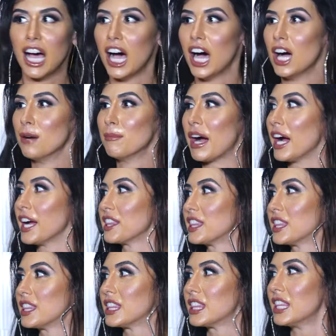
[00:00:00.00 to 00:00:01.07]

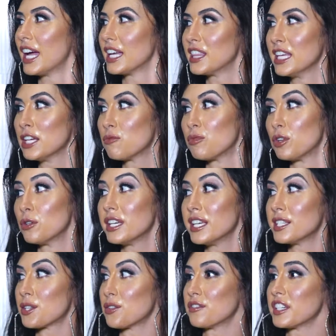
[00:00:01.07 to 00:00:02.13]
I think
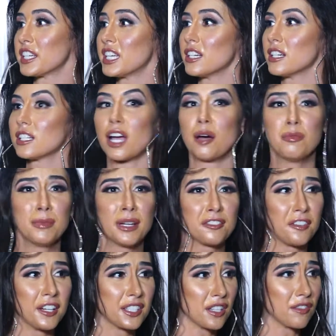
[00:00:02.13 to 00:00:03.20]
Ruhi's over here. A couple of my
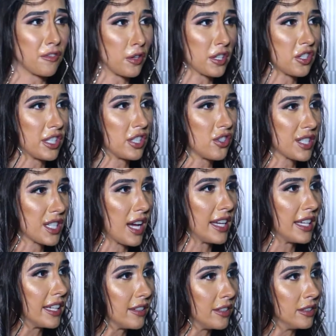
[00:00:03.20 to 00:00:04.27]
friends unfortunately just
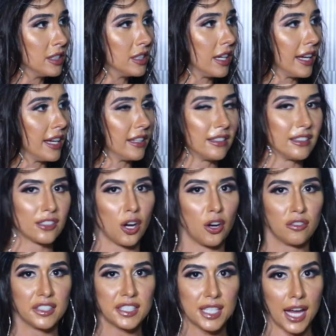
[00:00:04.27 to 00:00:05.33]
got ill and
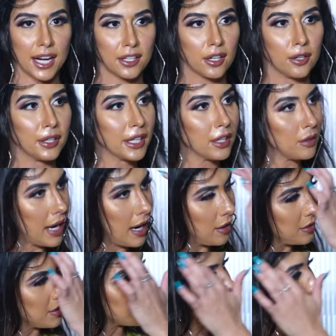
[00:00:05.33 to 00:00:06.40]
COVID's kind of going
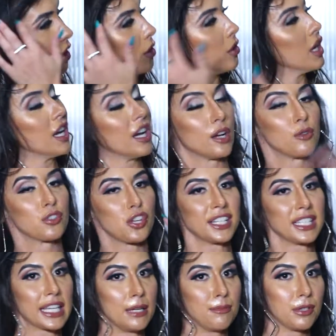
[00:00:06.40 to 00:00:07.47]
around. So we're trying
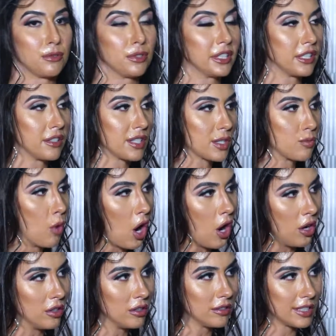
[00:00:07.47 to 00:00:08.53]
to keep it really
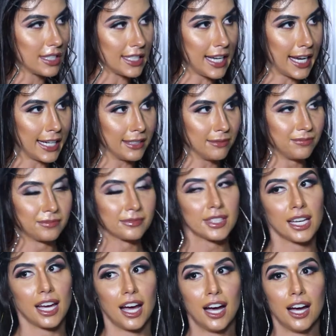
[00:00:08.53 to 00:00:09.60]
small today.
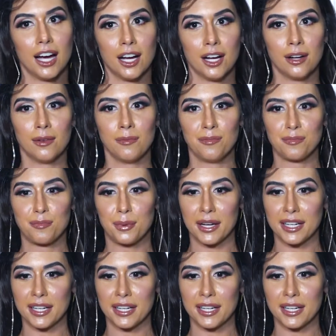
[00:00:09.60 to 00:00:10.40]
Who's